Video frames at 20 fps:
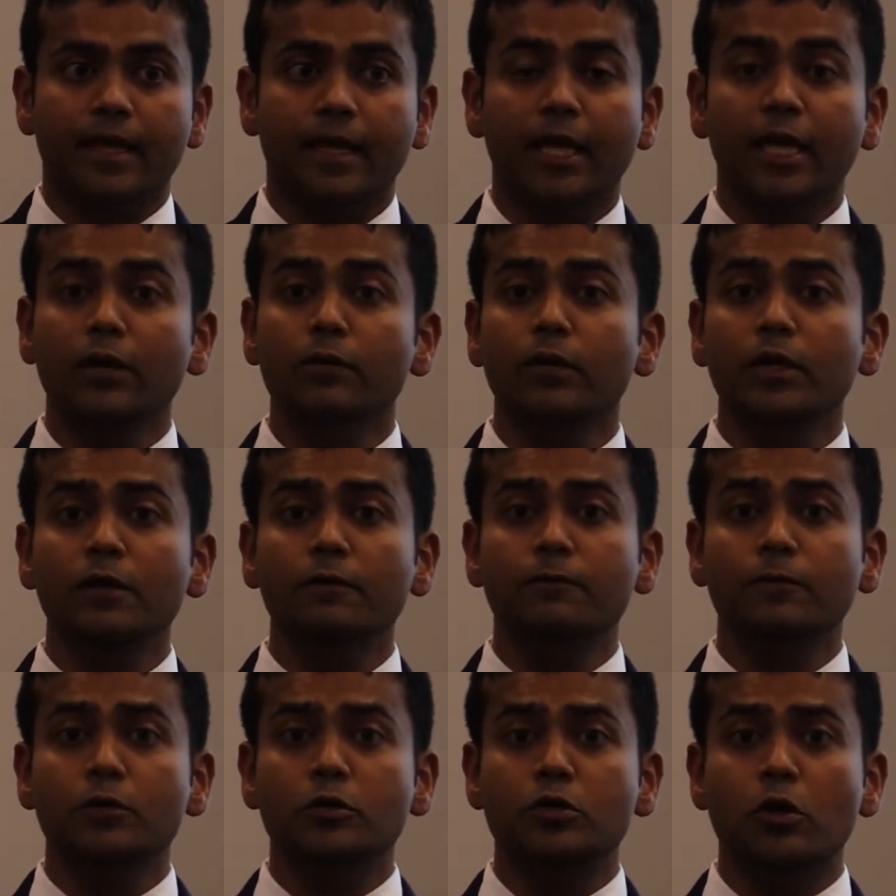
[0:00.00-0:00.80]
Even
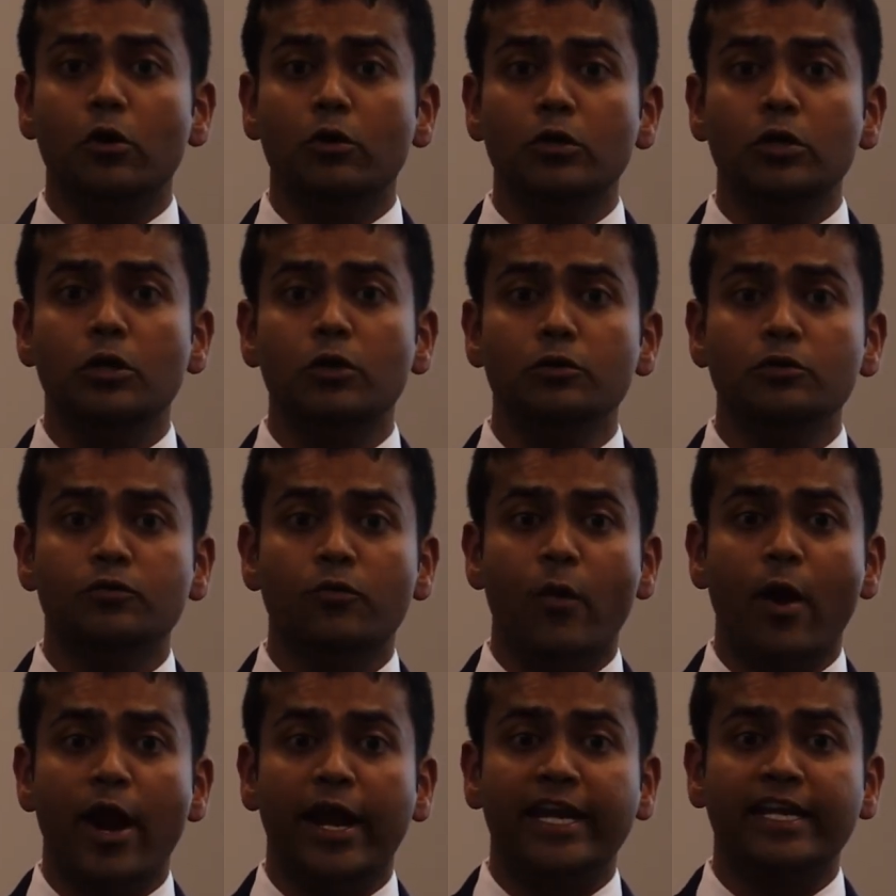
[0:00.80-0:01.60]
if you don't lose
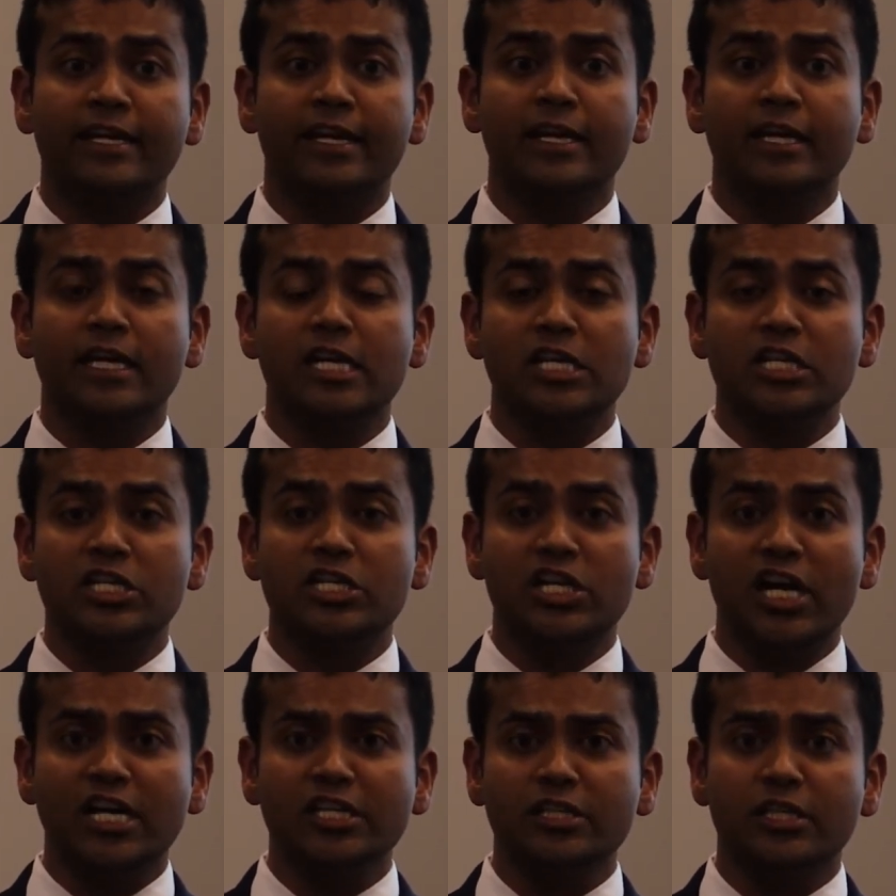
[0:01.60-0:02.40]
weight,
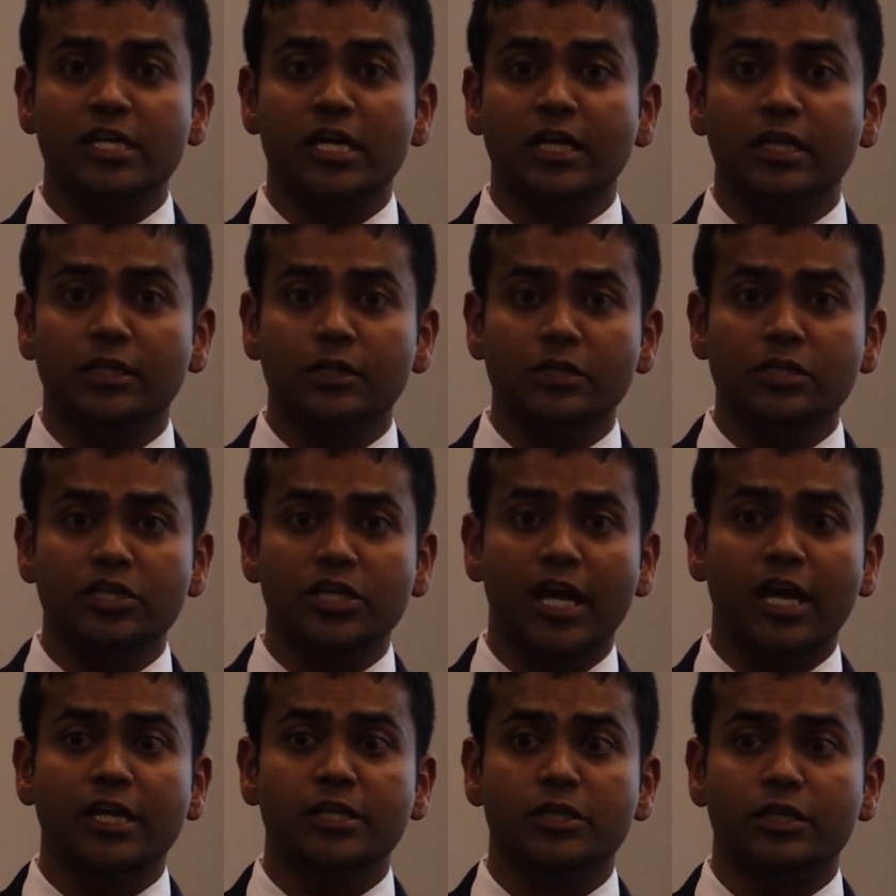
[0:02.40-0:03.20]
just to
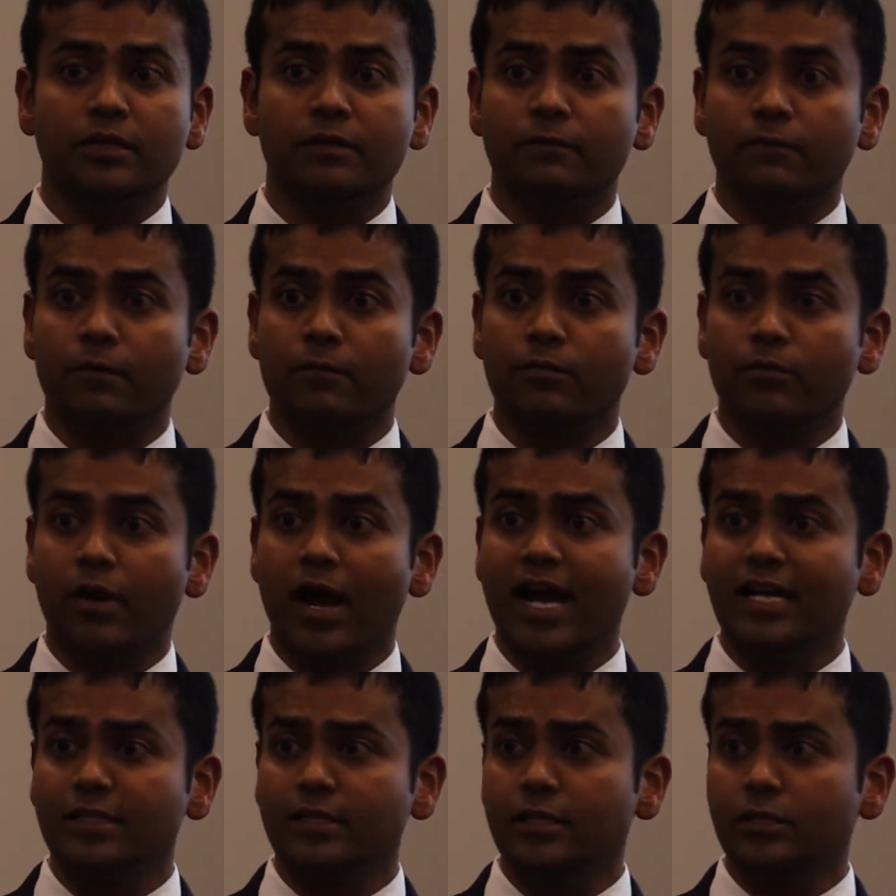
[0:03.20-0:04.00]
change it from
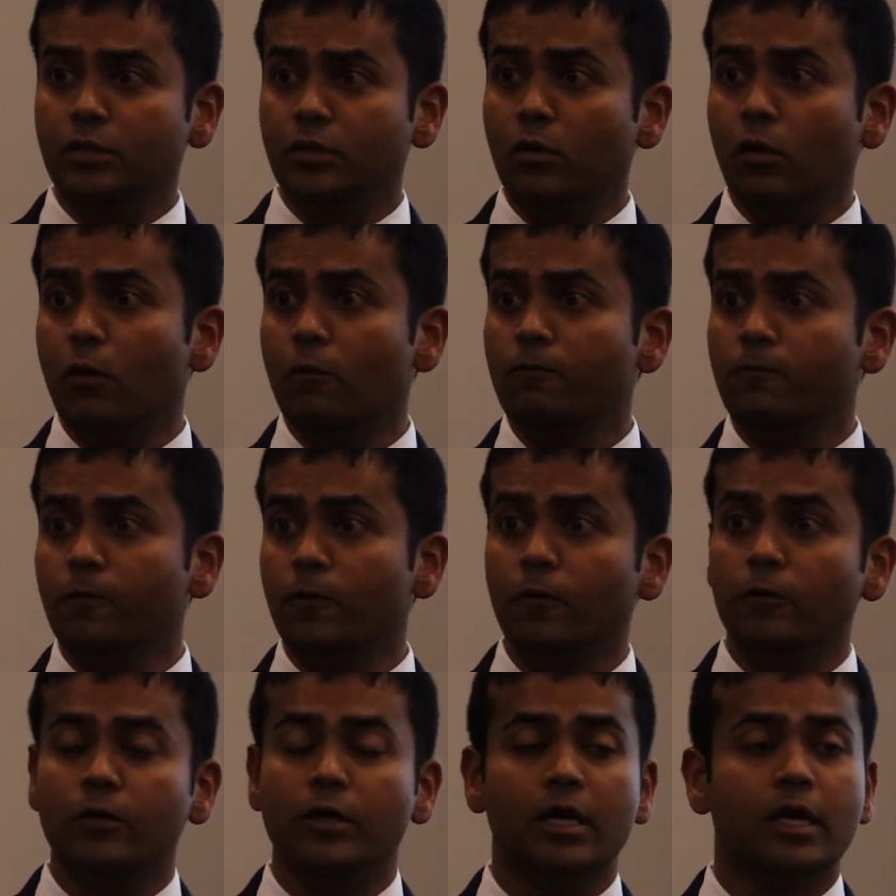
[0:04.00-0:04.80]
processed to whole
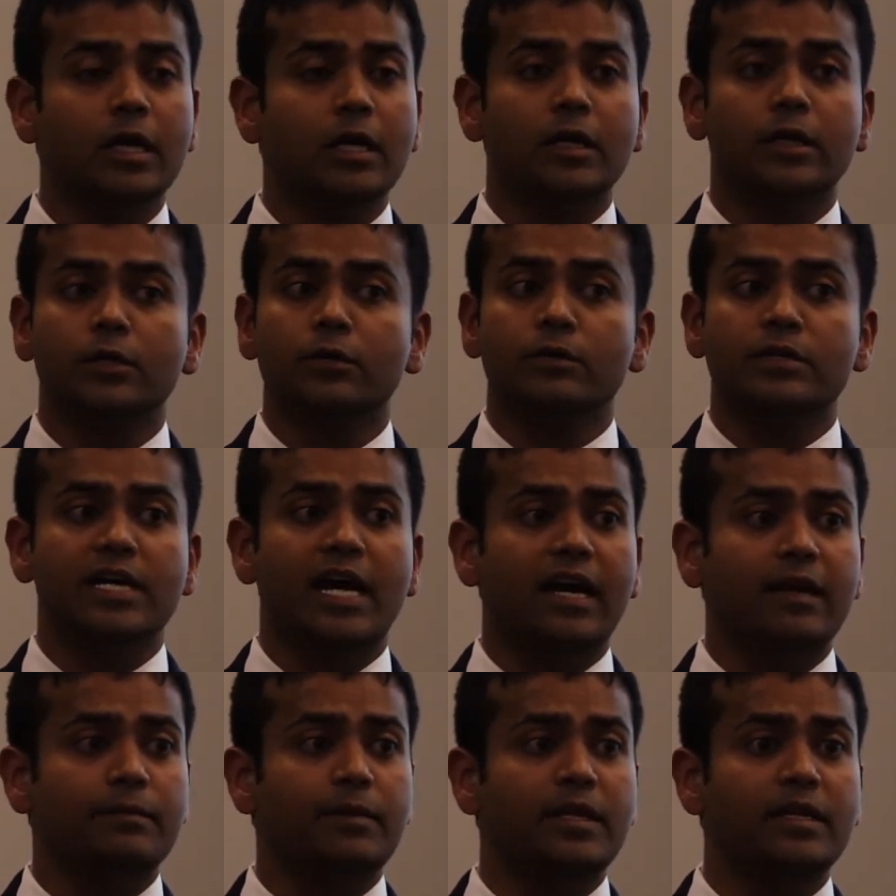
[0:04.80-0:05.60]
food, your
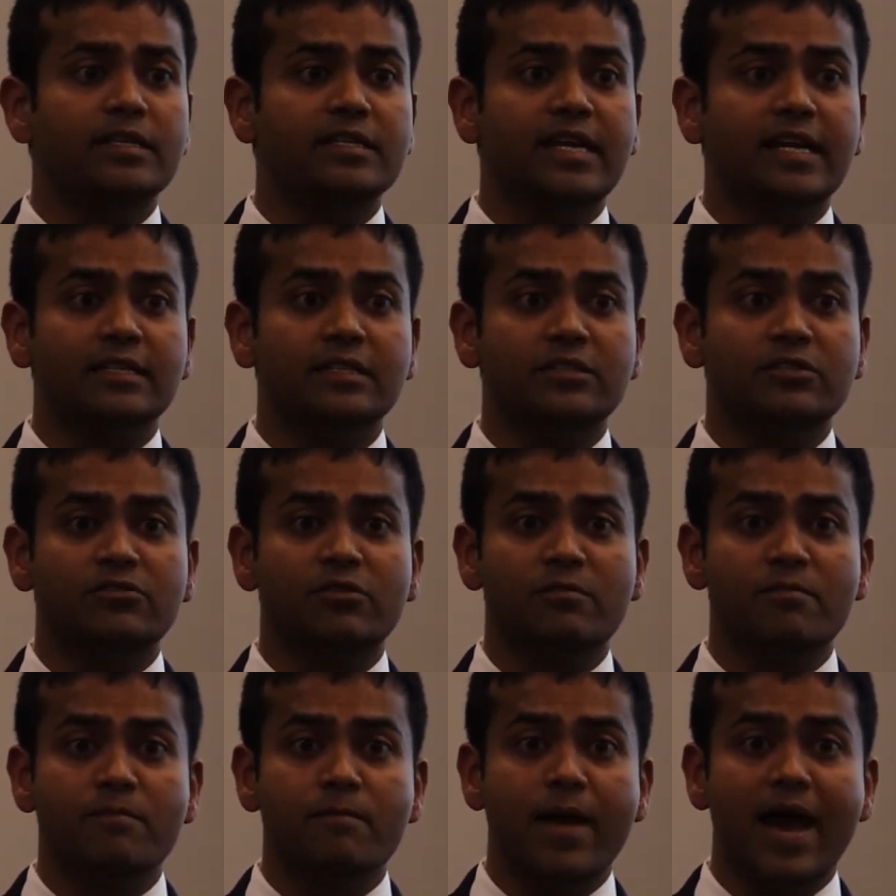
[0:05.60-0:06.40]
diabetes gets
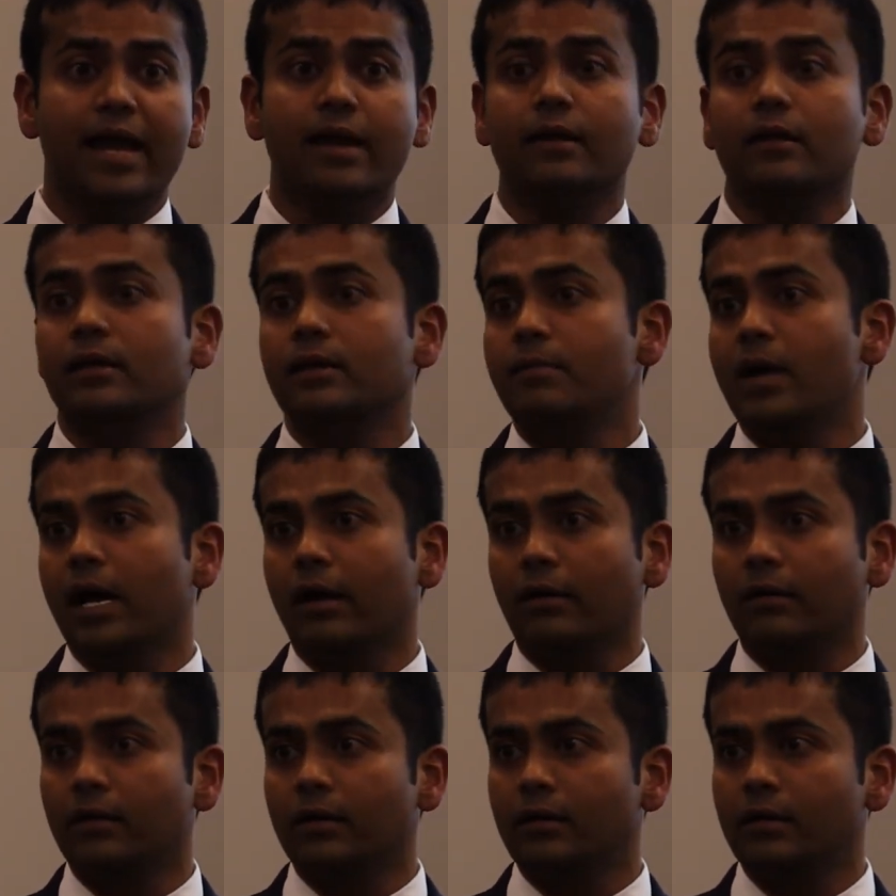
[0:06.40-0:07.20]
dramatically
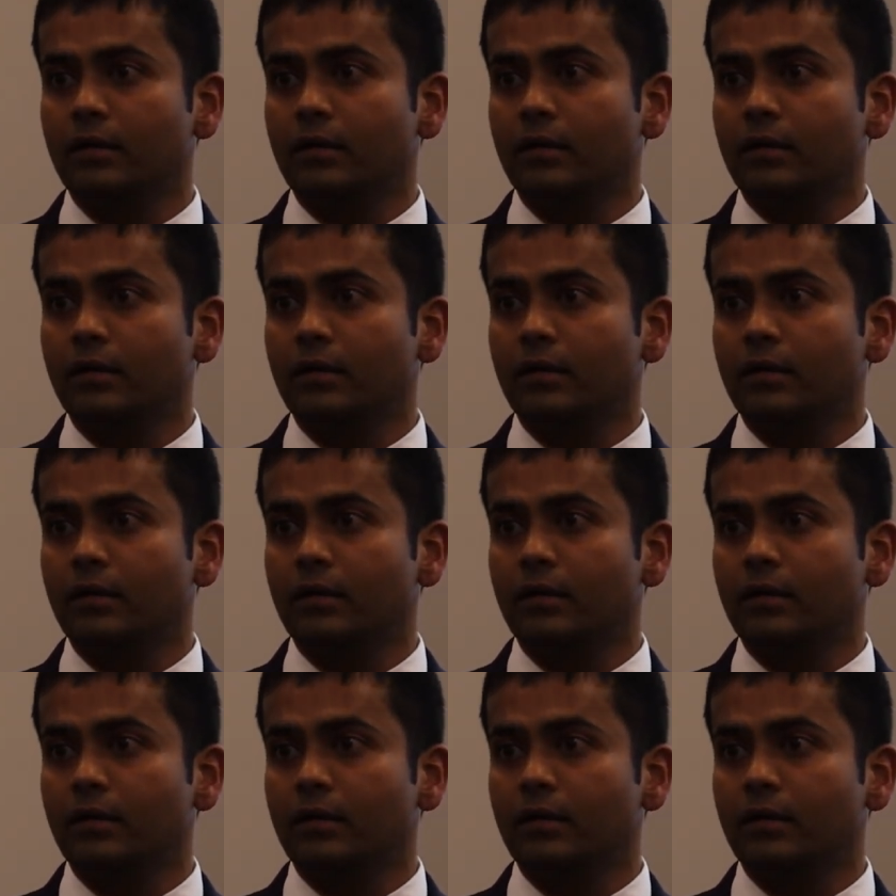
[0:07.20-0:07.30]
better.